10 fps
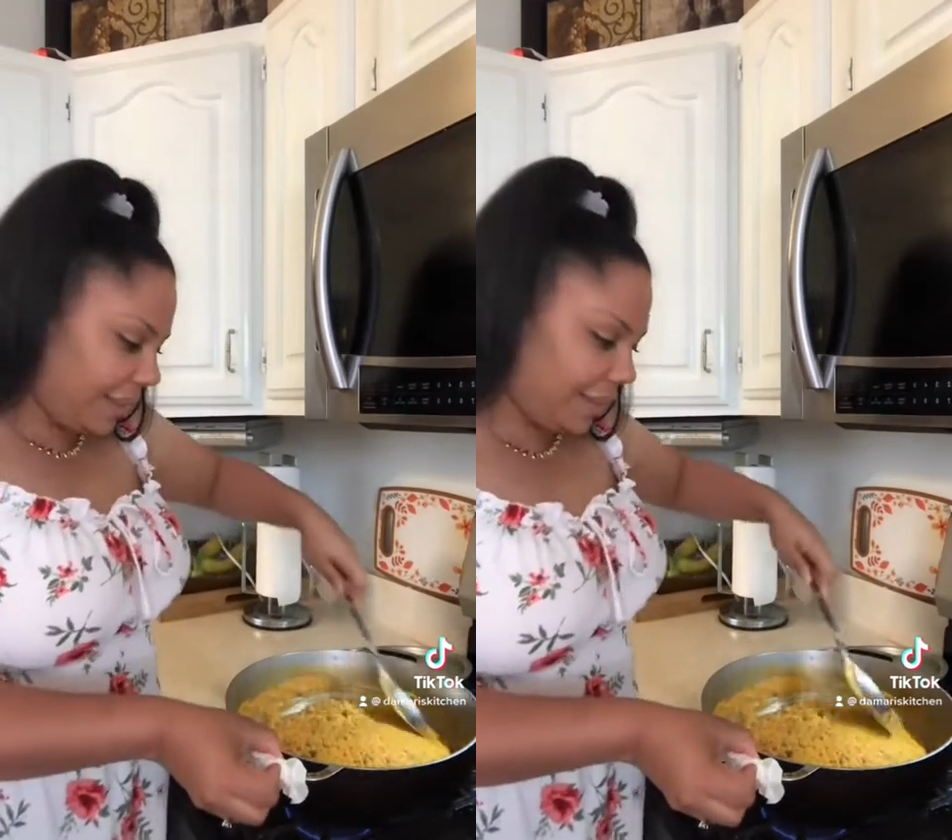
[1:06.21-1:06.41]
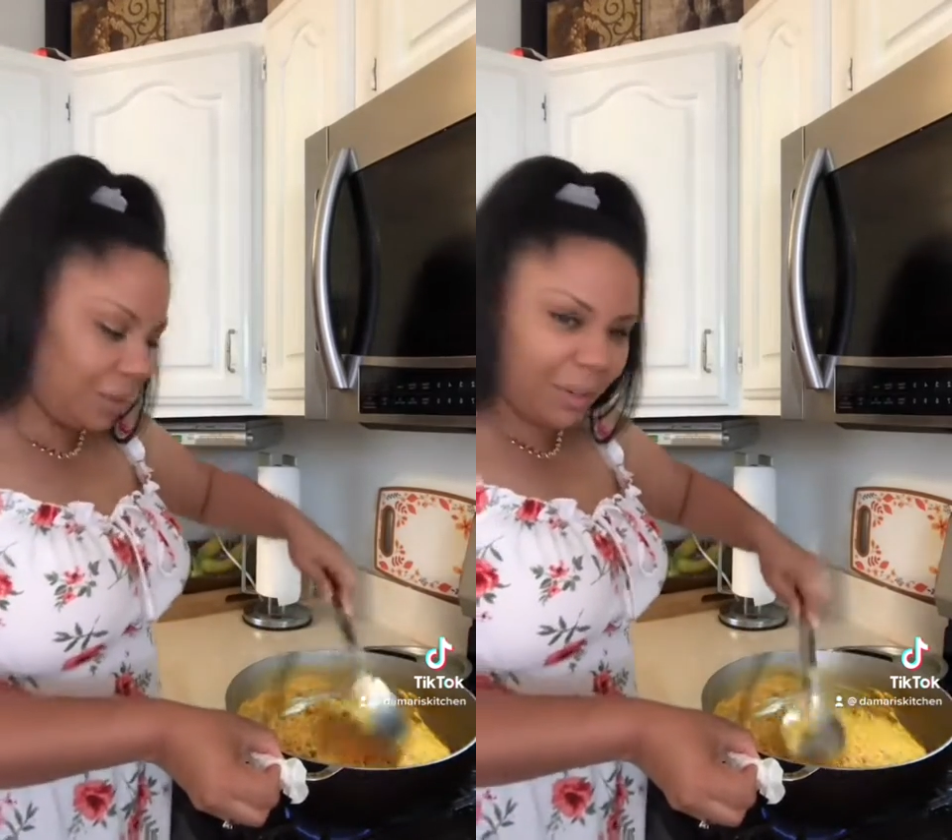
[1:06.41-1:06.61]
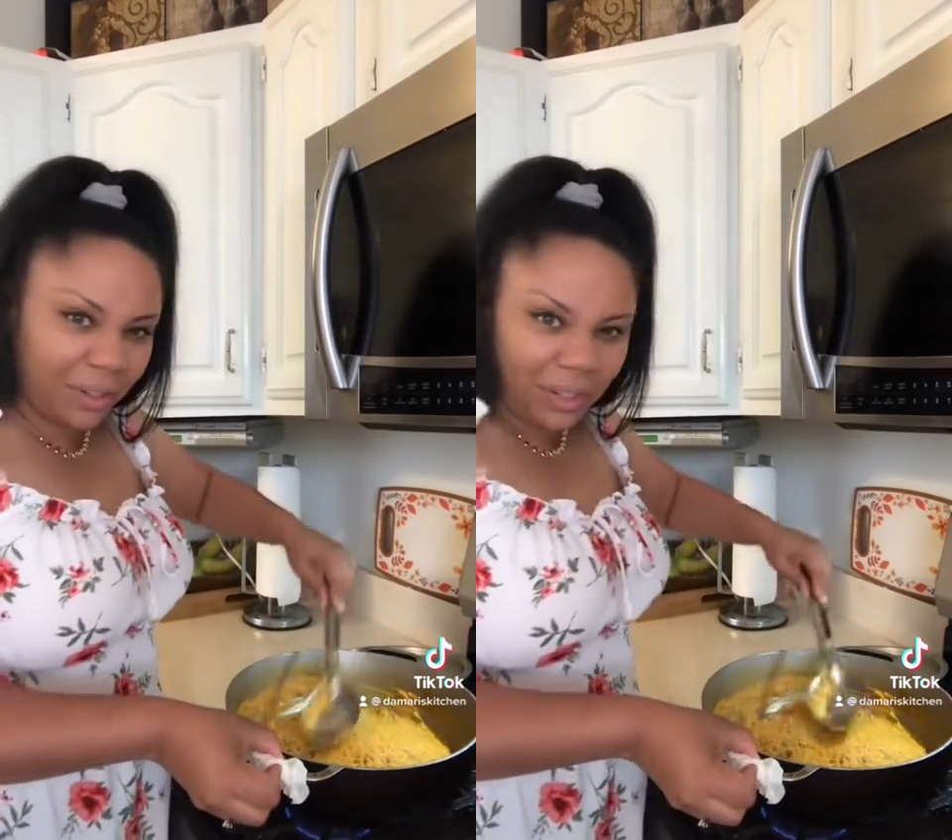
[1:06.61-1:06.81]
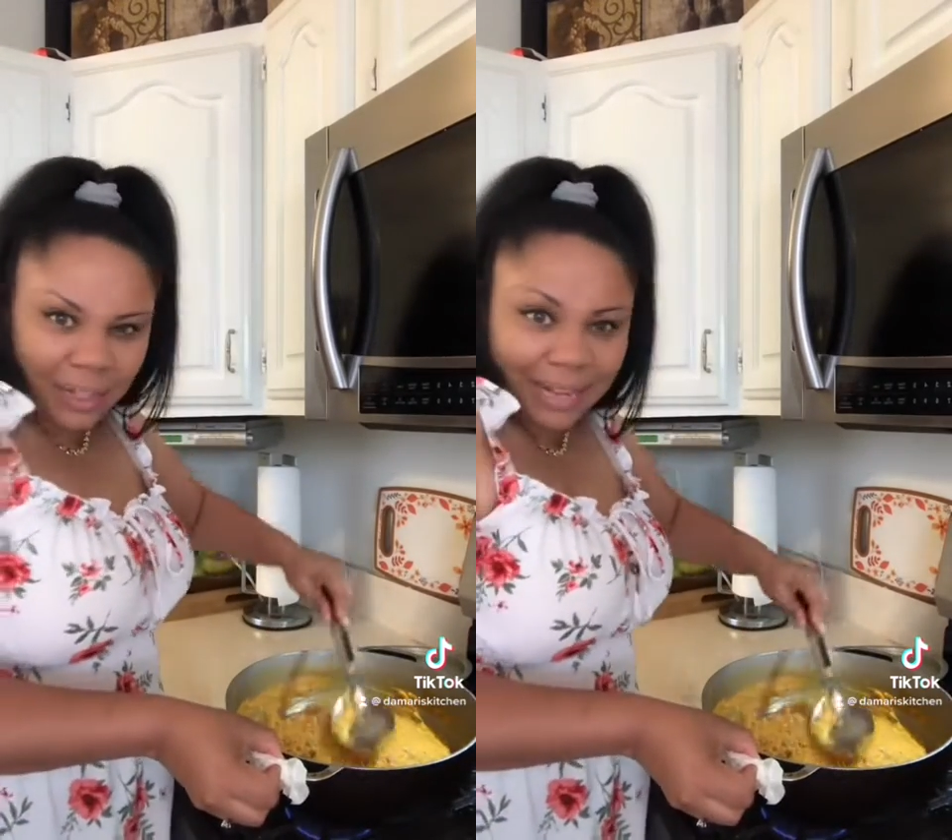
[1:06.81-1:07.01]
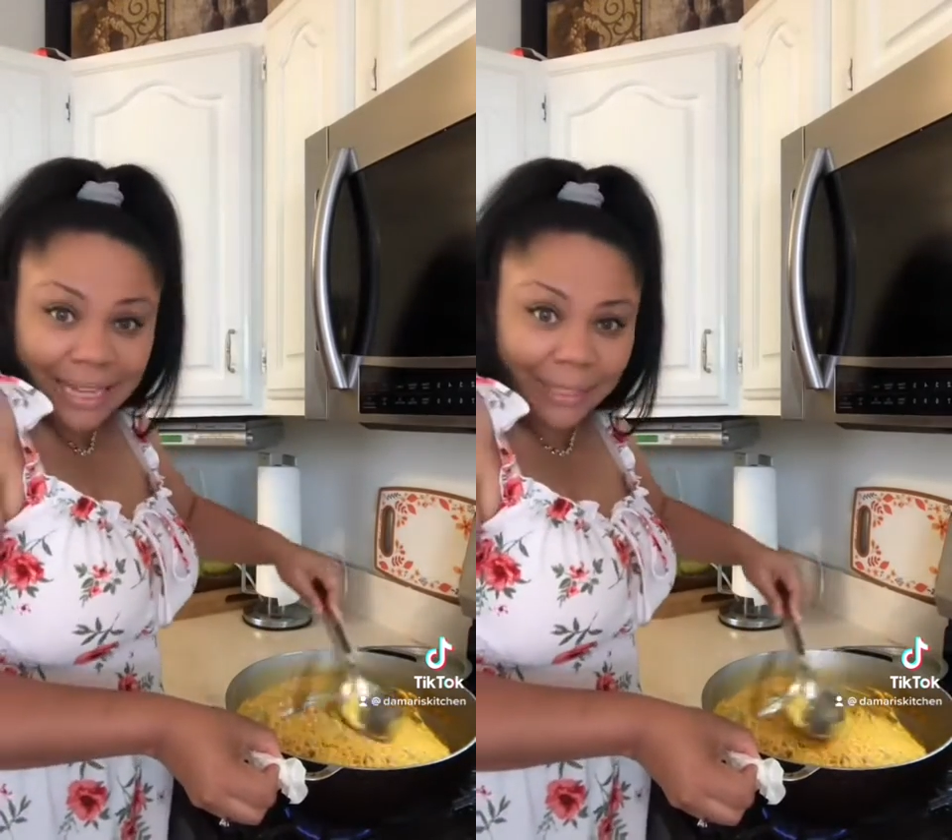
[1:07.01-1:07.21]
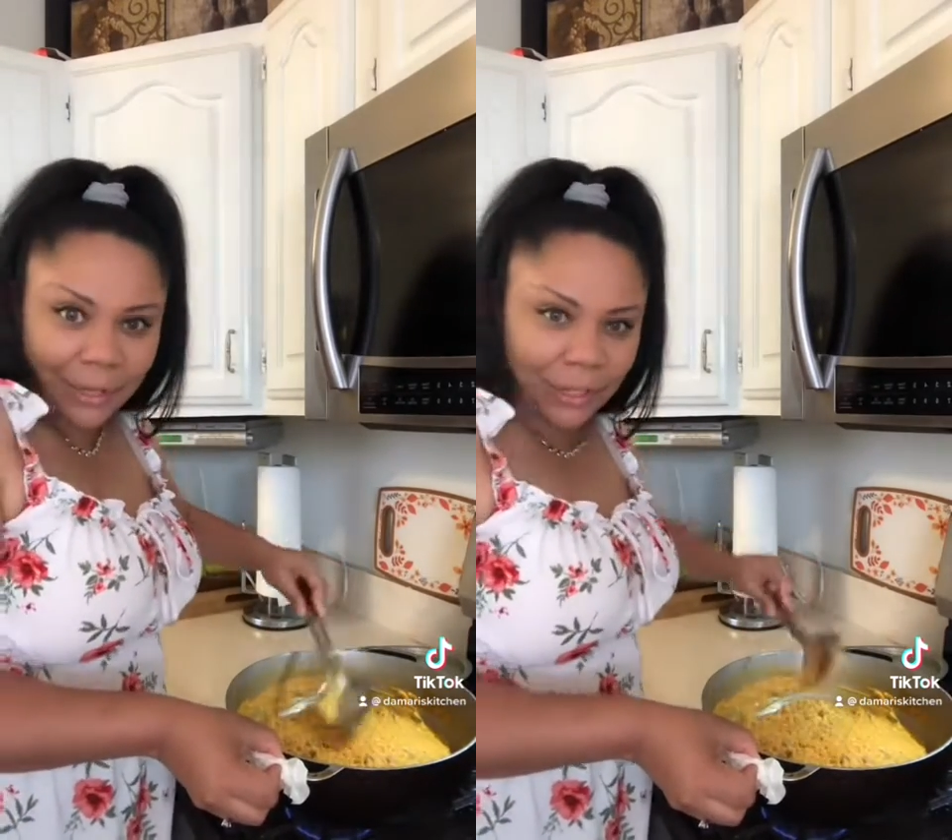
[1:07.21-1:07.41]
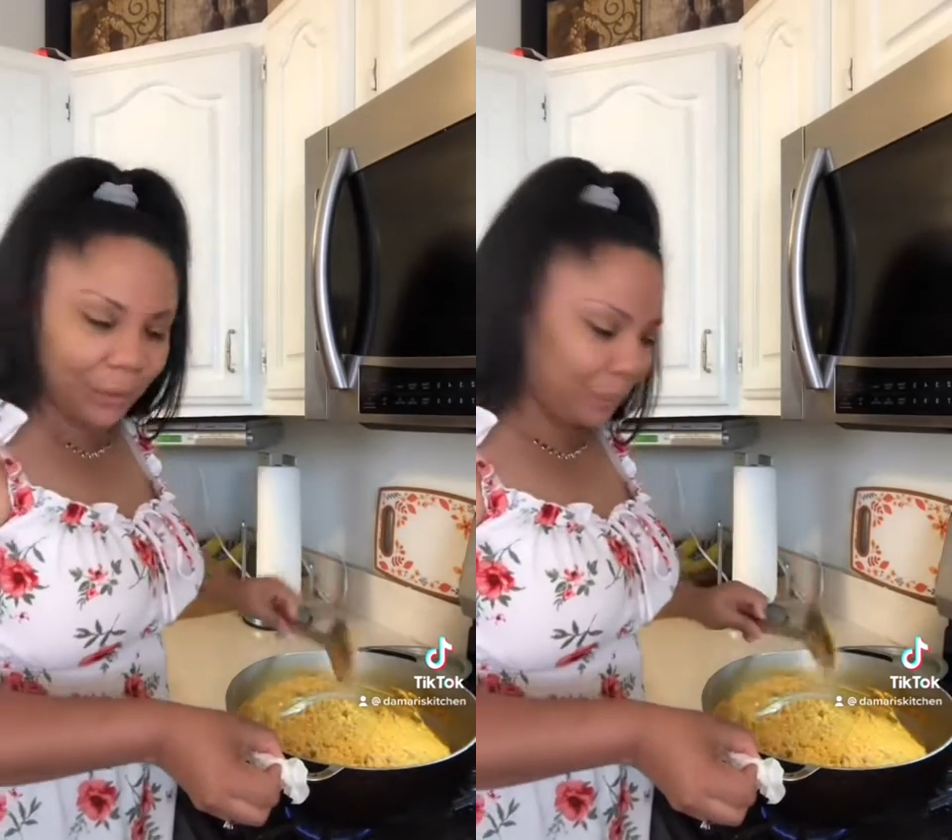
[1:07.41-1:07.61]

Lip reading: and put it nice and cute.